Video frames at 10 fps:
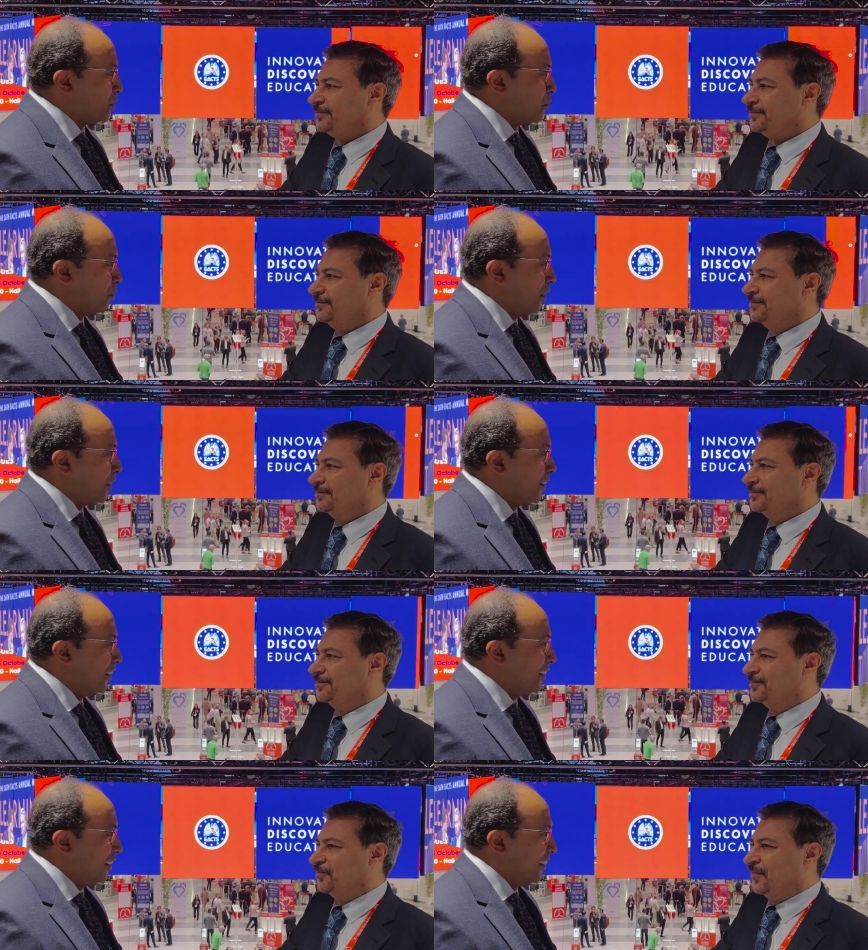Speaker 1: so far?
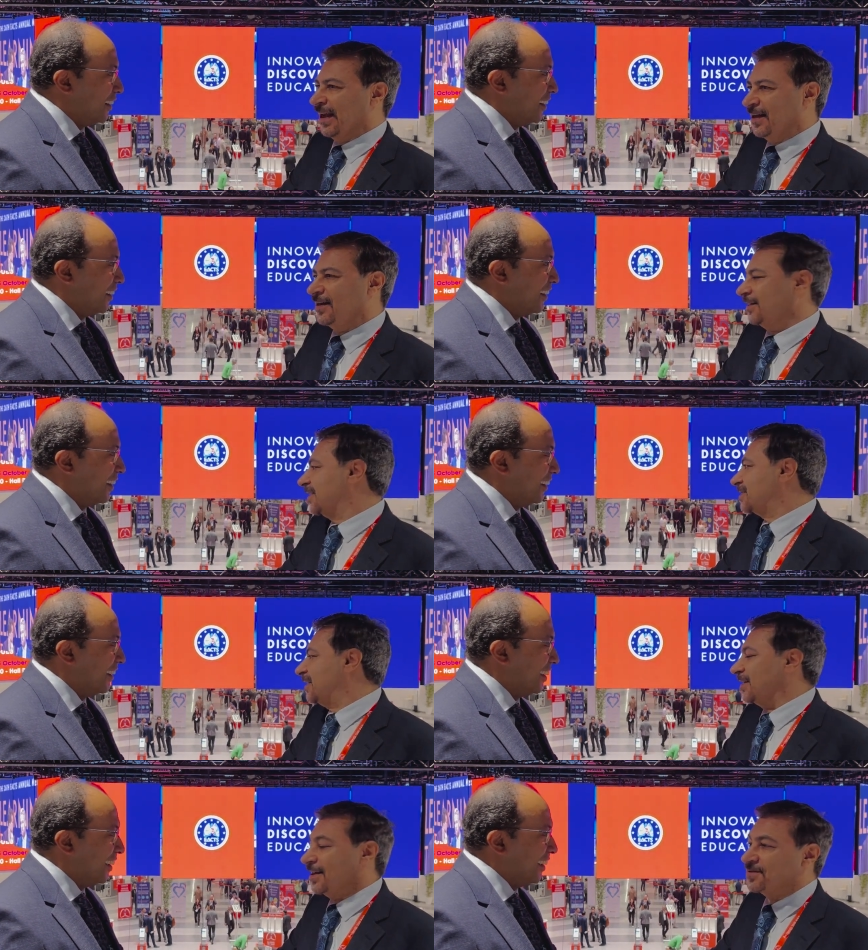
Speaker 2: Yeah, that's, that
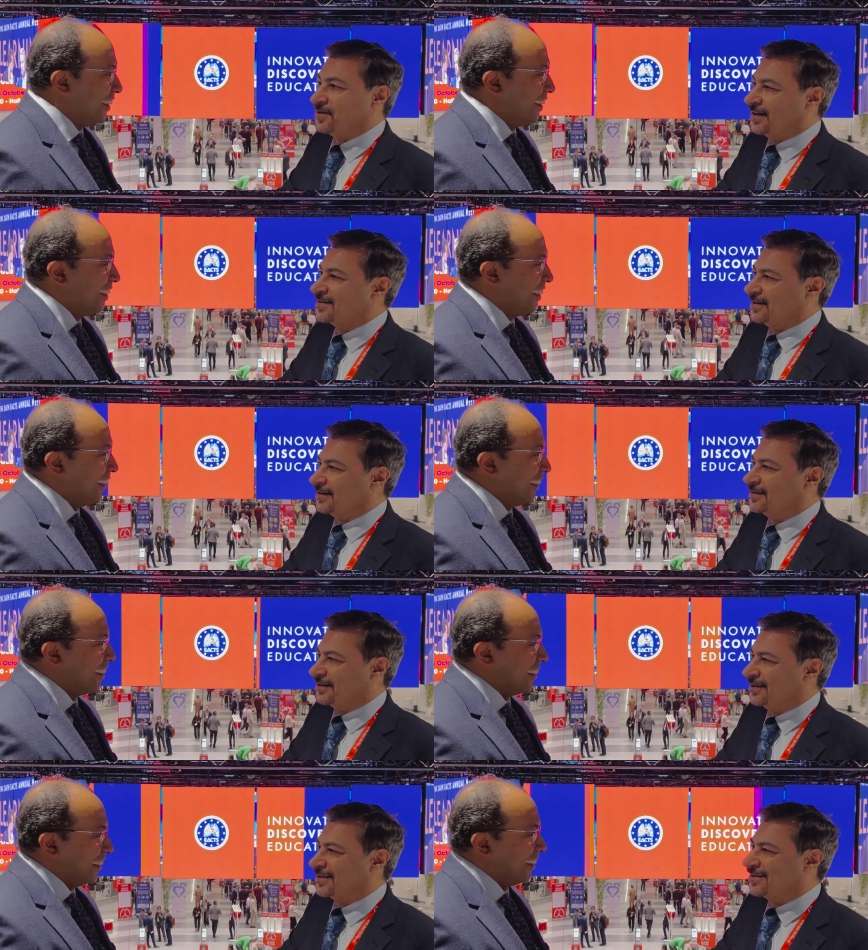has been excellent.
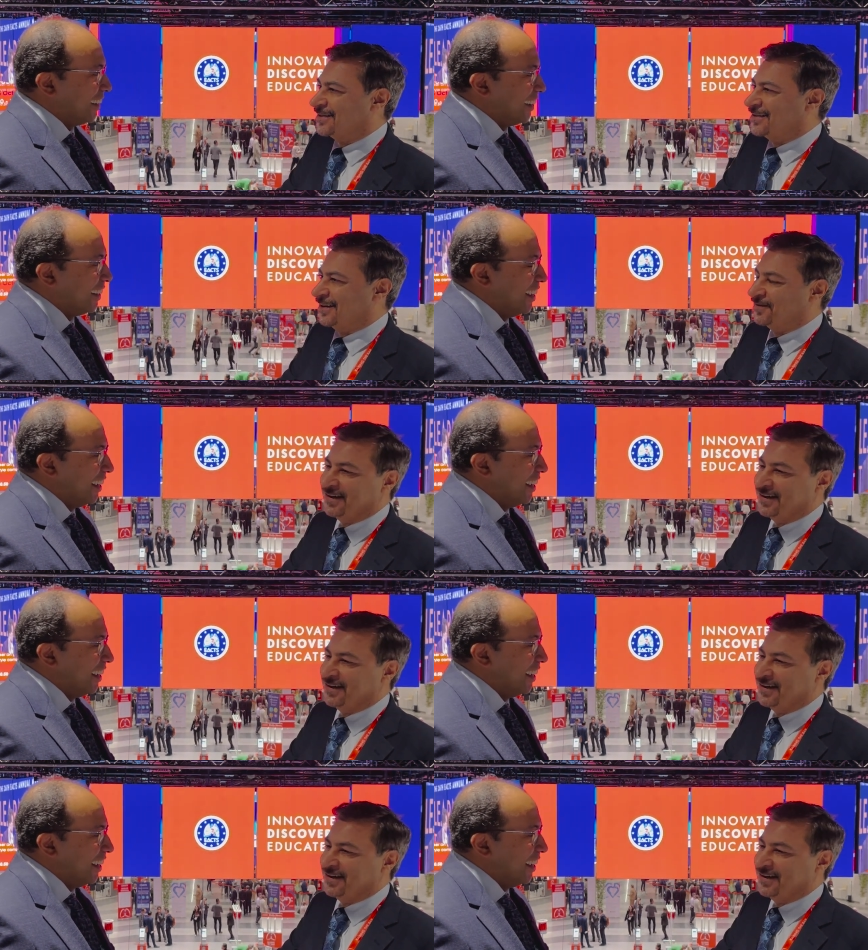Yes, I've